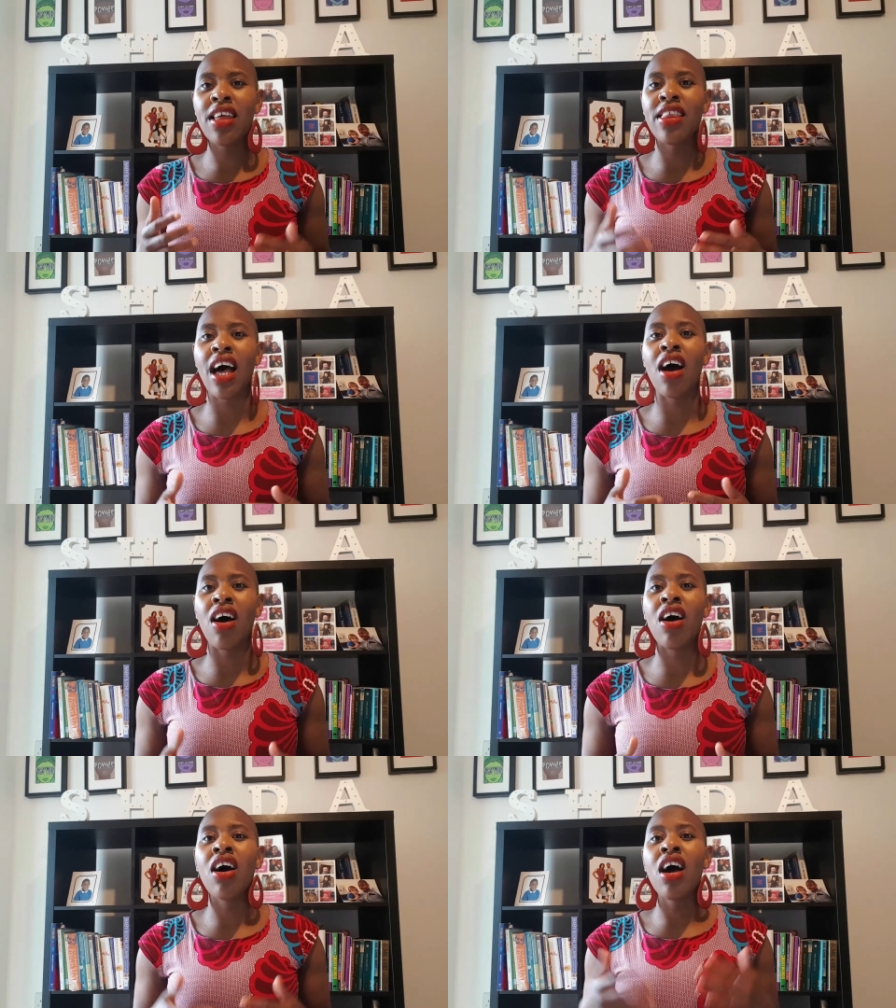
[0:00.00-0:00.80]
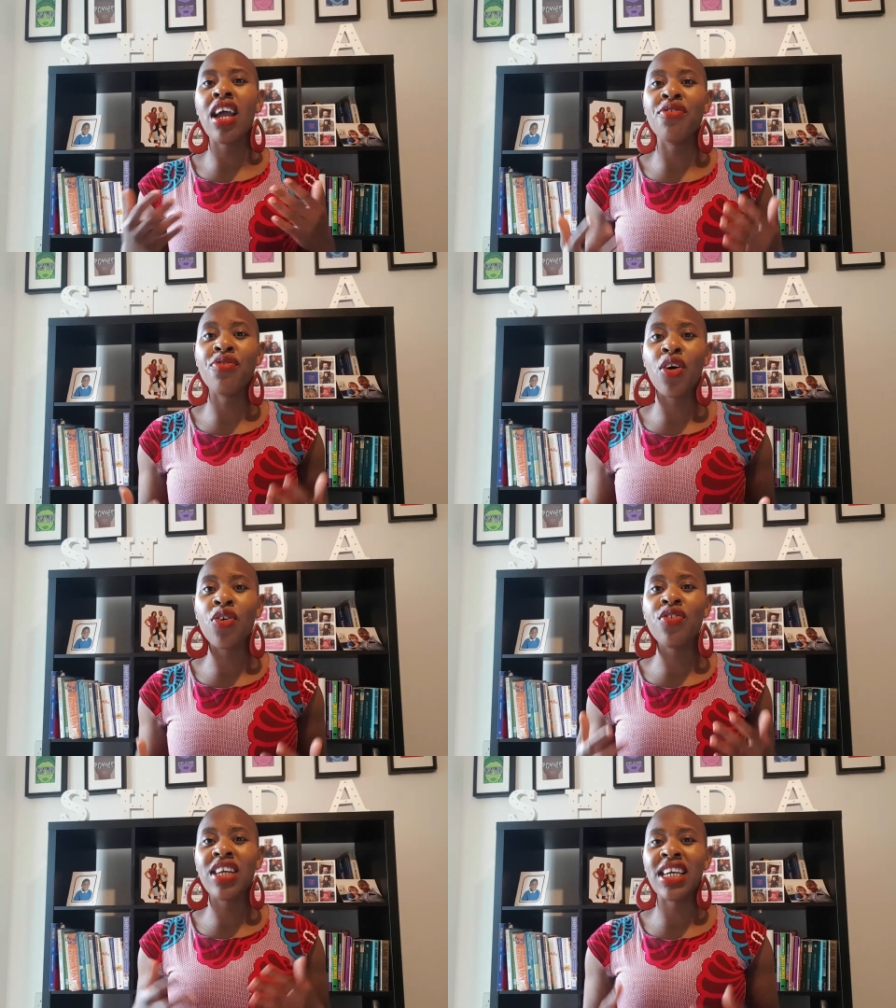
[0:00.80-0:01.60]
that are
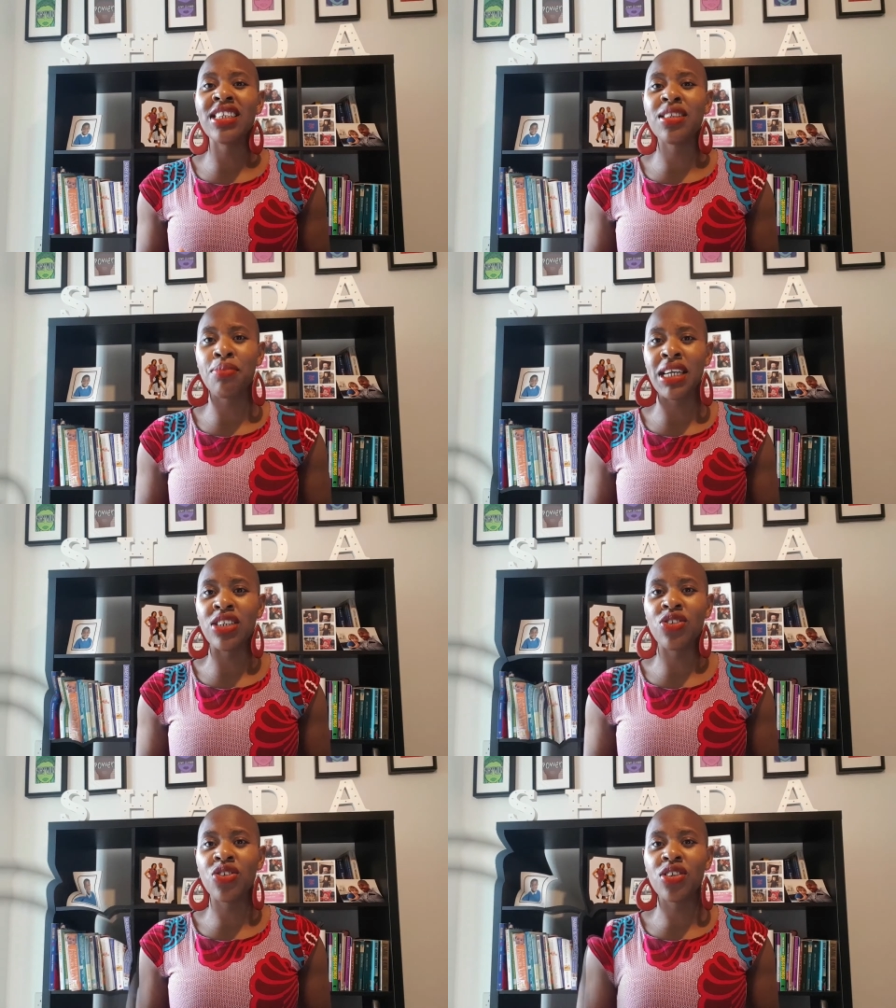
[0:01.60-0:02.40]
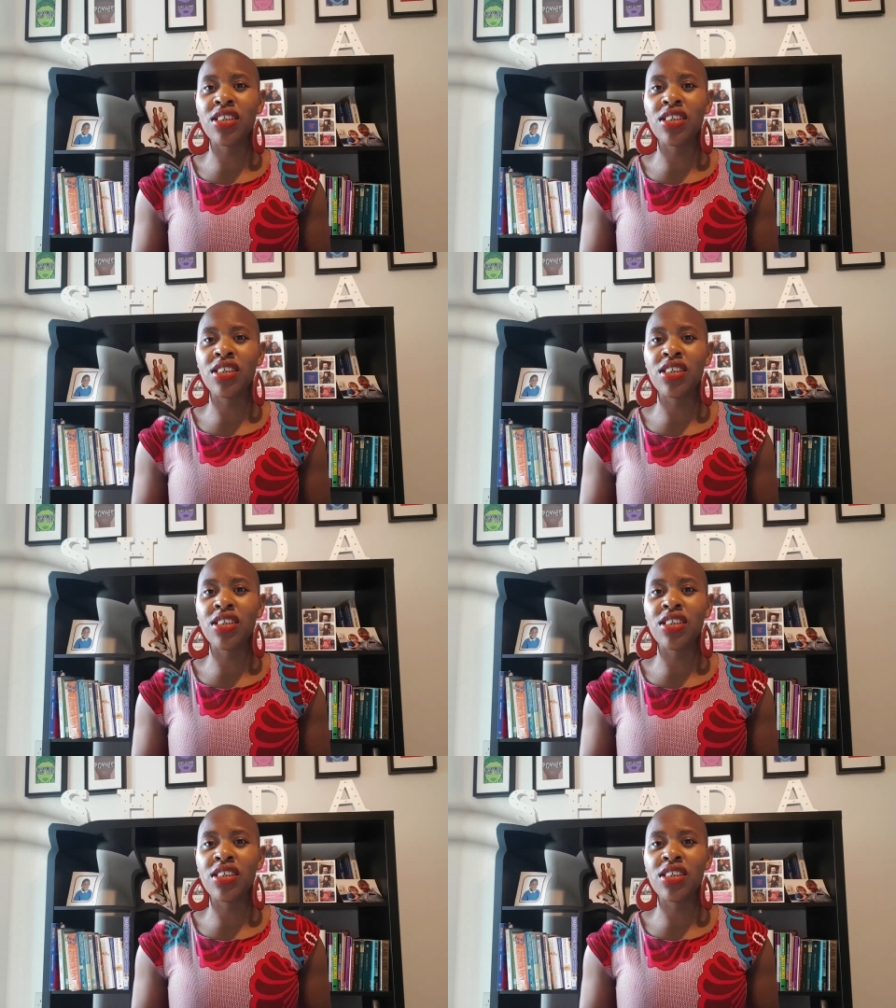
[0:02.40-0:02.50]
involved in speech.